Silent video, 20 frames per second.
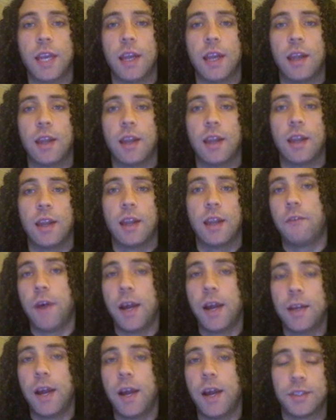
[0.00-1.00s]
and how
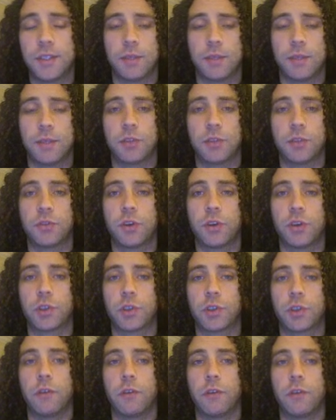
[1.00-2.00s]
file systems are
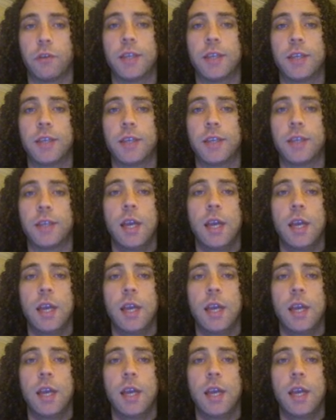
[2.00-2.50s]
structured over this.